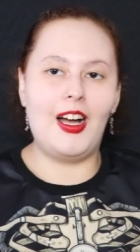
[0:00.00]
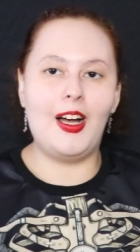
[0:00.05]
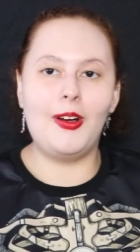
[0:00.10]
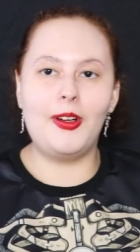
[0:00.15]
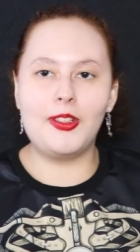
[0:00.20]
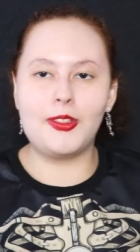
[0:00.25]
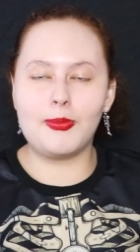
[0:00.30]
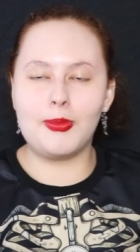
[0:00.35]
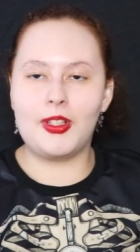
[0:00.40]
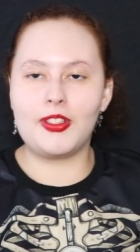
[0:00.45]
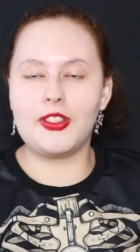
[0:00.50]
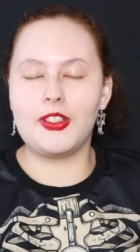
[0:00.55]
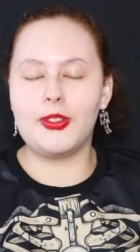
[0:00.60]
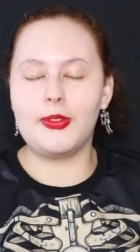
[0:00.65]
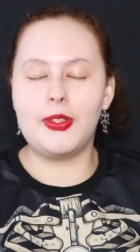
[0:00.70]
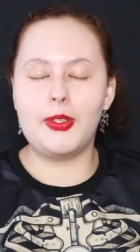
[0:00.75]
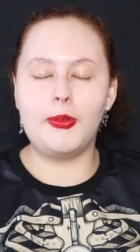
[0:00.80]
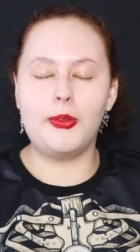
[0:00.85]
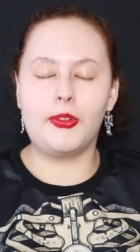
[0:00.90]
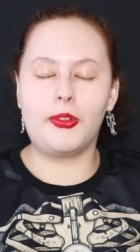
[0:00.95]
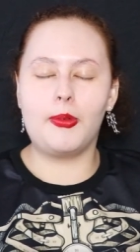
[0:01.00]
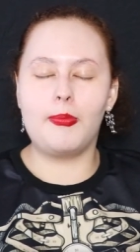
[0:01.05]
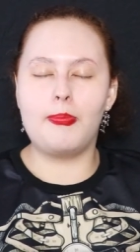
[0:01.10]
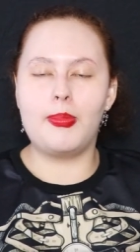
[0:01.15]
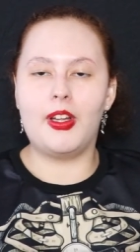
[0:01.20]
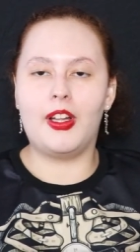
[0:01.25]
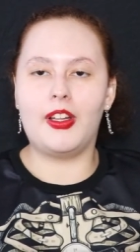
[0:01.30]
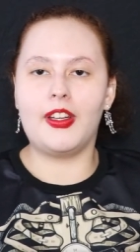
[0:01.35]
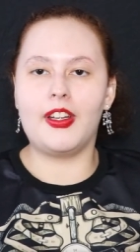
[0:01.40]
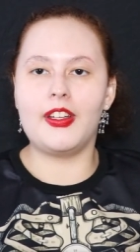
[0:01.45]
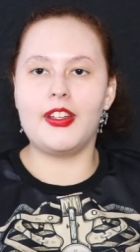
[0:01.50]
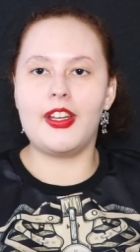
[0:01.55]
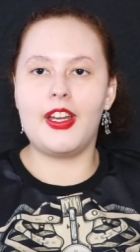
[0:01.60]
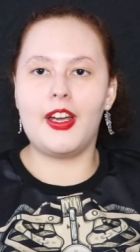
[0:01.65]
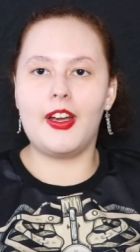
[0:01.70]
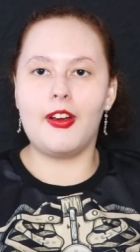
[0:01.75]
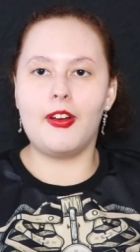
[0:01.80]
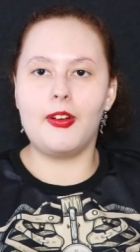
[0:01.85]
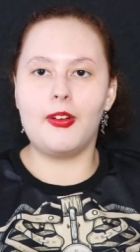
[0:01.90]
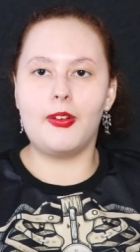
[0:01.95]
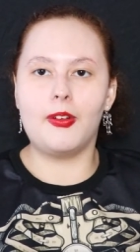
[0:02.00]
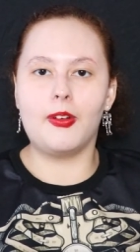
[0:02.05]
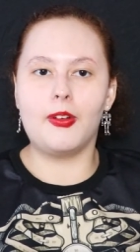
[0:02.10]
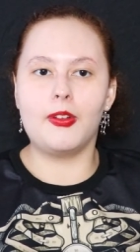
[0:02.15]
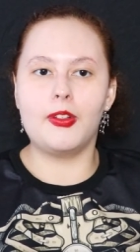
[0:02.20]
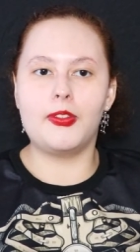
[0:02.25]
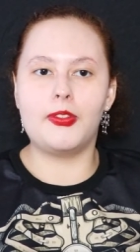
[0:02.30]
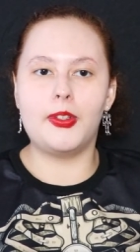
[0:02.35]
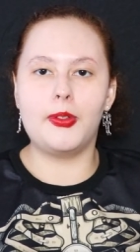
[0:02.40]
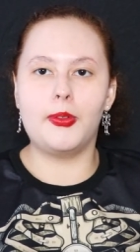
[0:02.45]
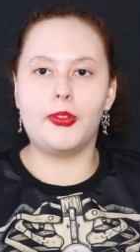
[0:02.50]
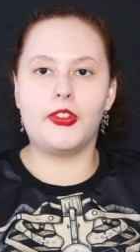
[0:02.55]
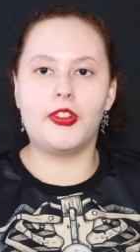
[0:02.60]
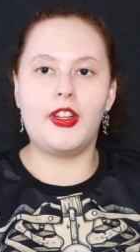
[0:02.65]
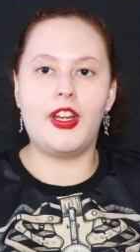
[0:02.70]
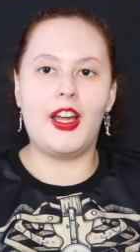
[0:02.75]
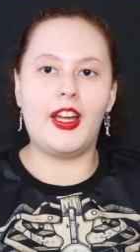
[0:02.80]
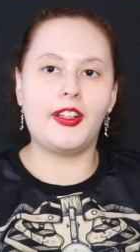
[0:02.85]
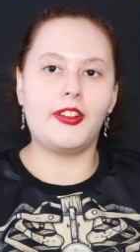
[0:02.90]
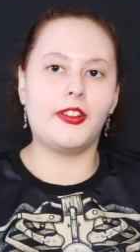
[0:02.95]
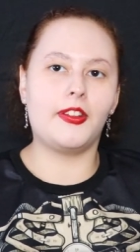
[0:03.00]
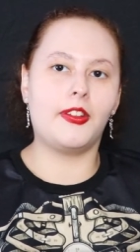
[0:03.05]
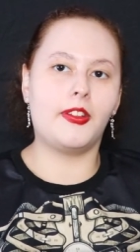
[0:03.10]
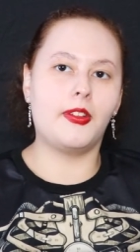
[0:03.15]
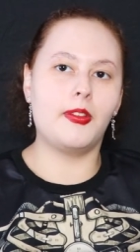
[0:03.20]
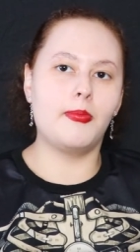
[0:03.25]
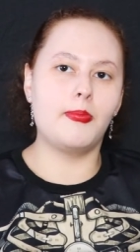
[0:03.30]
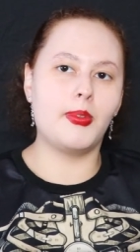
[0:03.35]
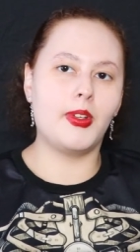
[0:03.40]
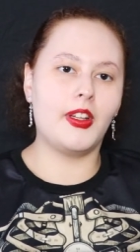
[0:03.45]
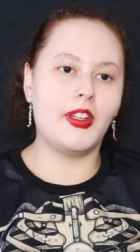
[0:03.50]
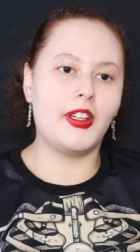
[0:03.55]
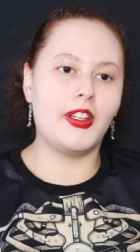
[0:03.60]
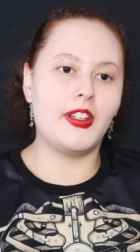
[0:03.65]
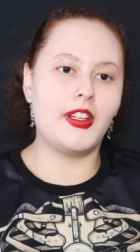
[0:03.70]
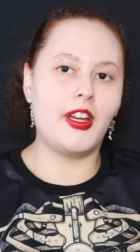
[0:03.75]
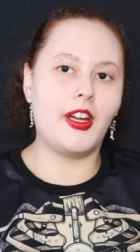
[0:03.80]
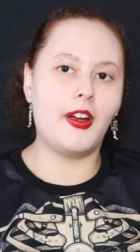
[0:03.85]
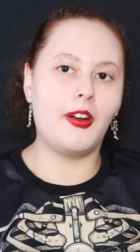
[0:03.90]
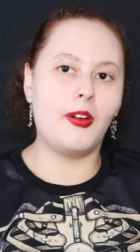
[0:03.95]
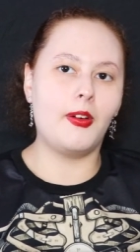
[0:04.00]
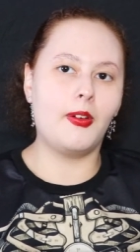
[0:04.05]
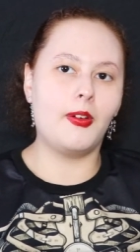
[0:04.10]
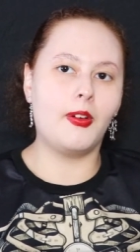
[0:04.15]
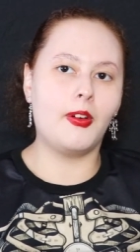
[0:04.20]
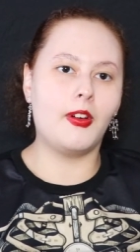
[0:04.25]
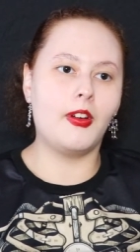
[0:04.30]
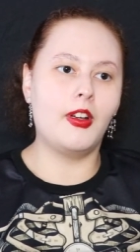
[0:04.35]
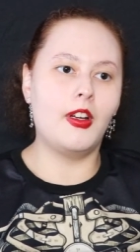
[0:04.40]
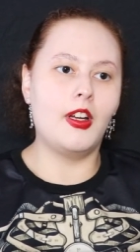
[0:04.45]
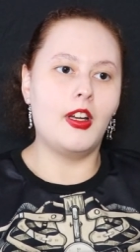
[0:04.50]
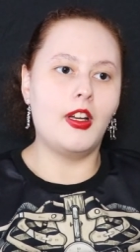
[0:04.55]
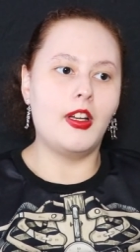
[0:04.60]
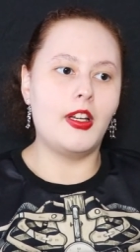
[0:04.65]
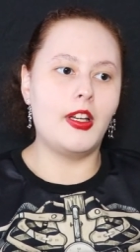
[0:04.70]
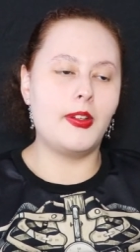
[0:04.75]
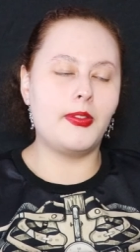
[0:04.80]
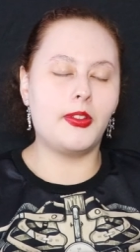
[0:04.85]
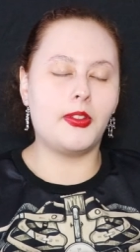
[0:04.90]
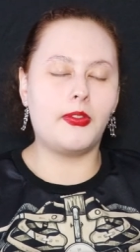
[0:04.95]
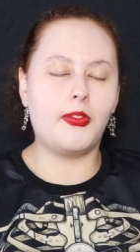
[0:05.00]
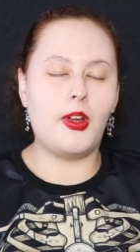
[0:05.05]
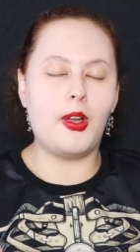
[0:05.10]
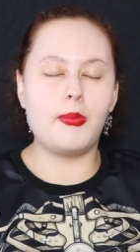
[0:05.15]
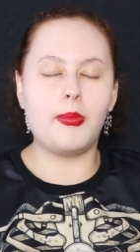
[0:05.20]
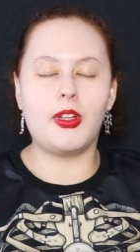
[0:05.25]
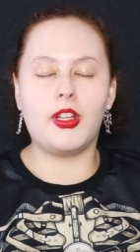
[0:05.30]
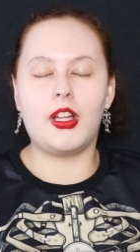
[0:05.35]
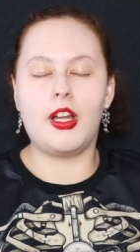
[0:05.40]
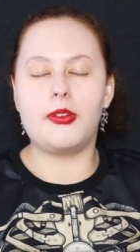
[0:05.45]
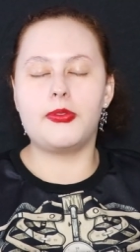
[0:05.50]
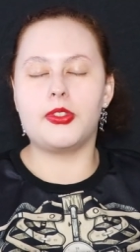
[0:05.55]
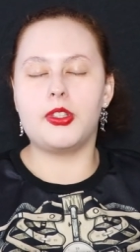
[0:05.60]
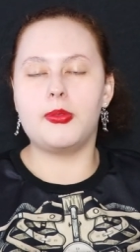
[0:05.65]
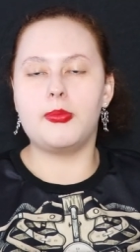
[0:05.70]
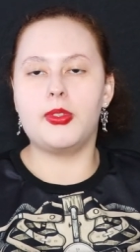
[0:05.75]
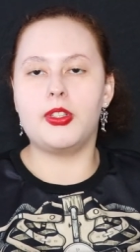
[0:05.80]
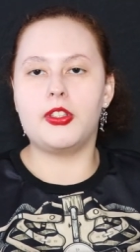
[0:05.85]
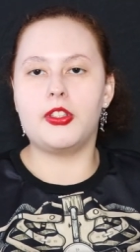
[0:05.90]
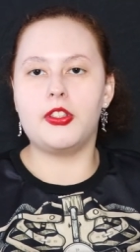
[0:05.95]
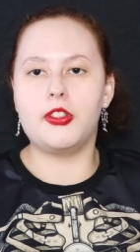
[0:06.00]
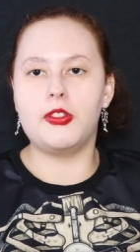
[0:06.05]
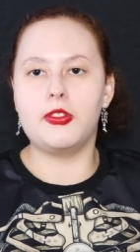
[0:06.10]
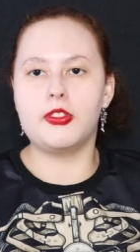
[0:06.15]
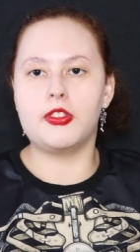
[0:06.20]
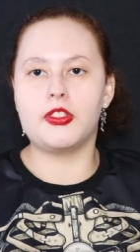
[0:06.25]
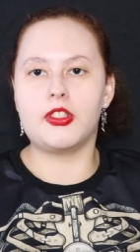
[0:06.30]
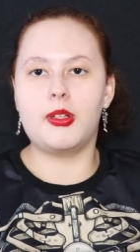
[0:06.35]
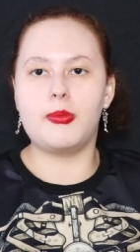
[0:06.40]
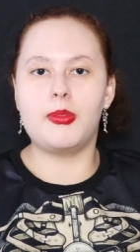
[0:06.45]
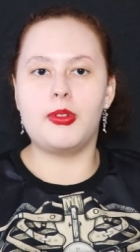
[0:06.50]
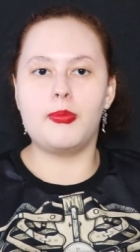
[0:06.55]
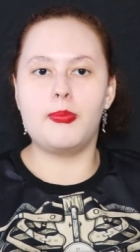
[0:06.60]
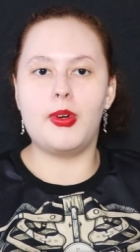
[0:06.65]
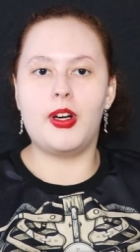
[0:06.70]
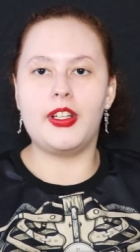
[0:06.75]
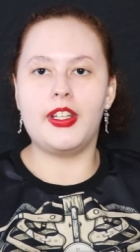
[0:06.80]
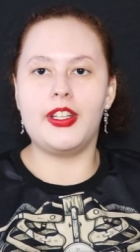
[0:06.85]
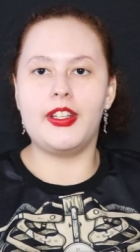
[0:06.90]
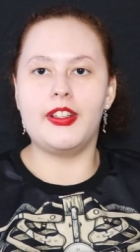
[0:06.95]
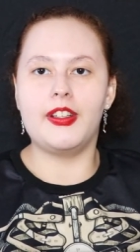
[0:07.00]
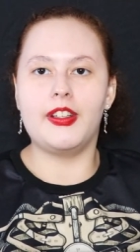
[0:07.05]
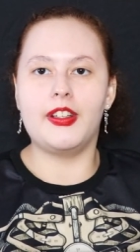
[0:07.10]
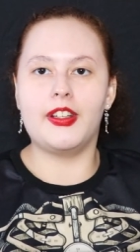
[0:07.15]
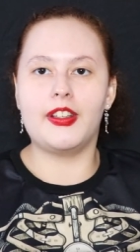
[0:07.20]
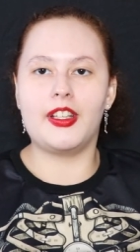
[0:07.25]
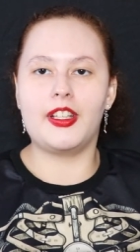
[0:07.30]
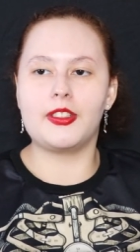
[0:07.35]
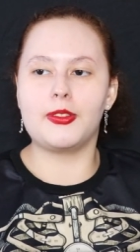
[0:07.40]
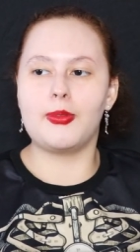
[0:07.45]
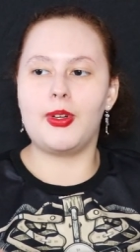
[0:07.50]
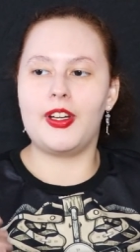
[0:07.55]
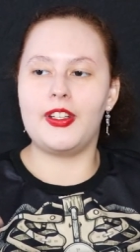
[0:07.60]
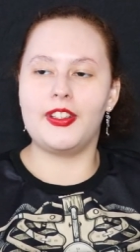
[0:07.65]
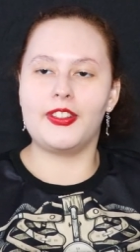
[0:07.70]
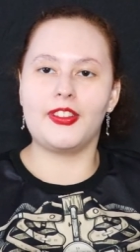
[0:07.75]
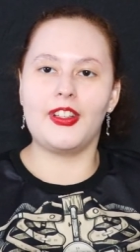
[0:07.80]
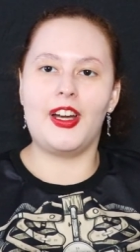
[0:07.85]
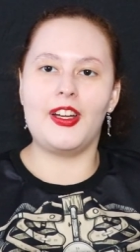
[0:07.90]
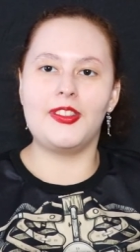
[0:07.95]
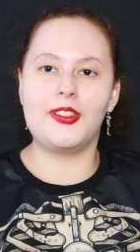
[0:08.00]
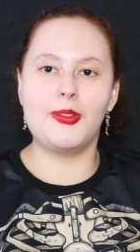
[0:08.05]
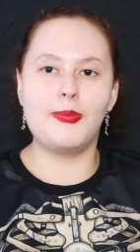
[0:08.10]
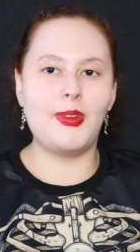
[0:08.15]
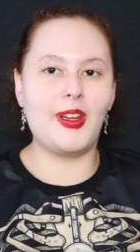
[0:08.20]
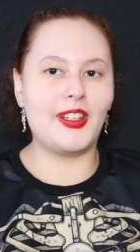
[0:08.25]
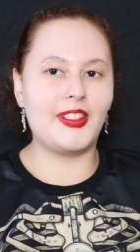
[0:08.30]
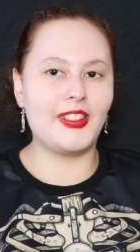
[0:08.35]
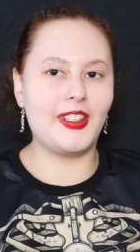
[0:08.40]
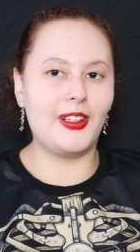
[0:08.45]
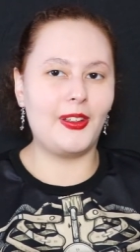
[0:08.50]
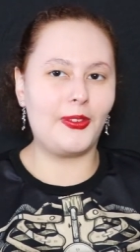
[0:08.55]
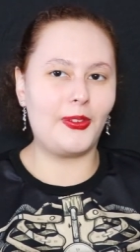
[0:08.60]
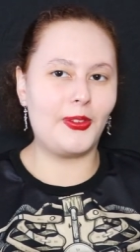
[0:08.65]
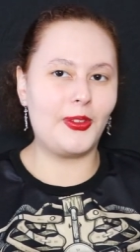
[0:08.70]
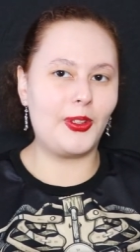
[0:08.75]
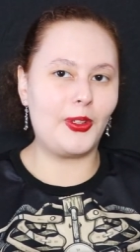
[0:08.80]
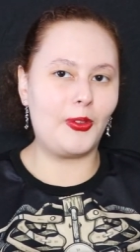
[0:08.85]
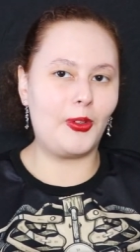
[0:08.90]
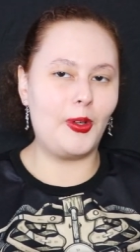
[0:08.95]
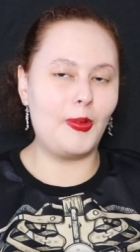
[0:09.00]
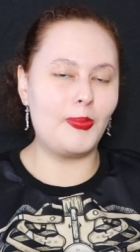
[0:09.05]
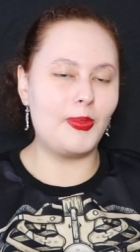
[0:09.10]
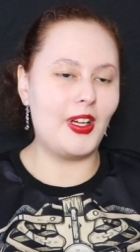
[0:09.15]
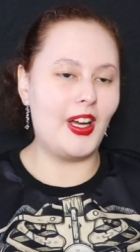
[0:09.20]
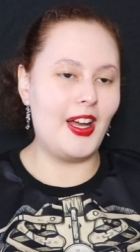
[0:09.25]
I always wondered if he was a billionaire or if he was an ex-billionaire or if his family left him a huge sum of money and that's why he decided to make Tales from the Crypt.